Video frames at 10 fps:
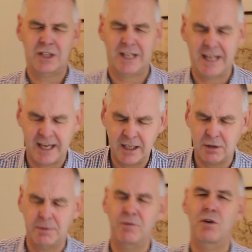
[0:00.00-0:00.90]
the
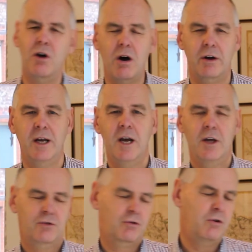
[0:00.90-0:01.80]
kingdom of God
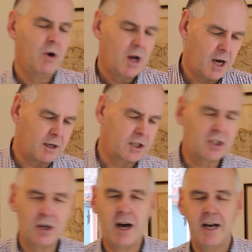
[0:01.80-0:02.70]
through
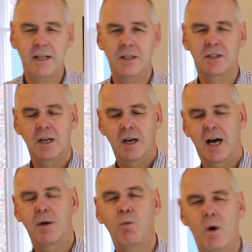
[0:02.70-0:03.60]
signs
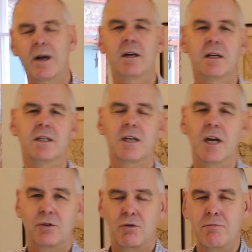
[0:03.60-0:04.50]
and wonders,
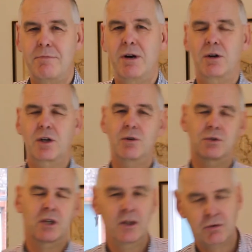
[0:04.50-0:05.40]
through
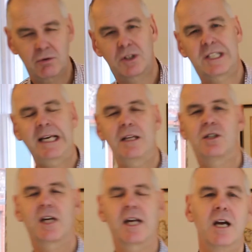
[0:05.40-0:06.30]
miracles, through
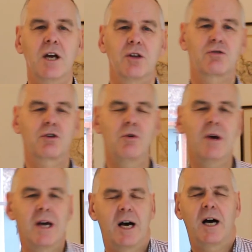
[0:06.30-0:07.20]
teaching, through
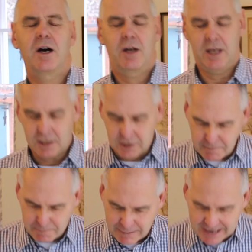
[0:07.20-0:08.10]
his
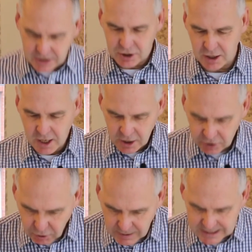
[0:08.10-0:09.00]
compassion,
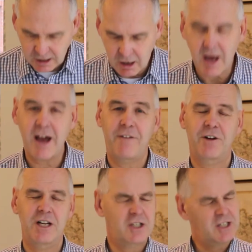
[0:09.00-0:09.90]
through his life.
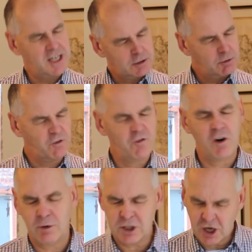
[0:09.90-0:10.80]
And he says to his
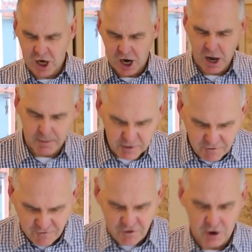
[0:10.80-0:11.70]
followers, "Come
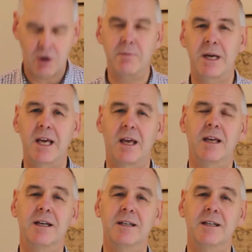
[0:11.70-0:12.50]
and follow me."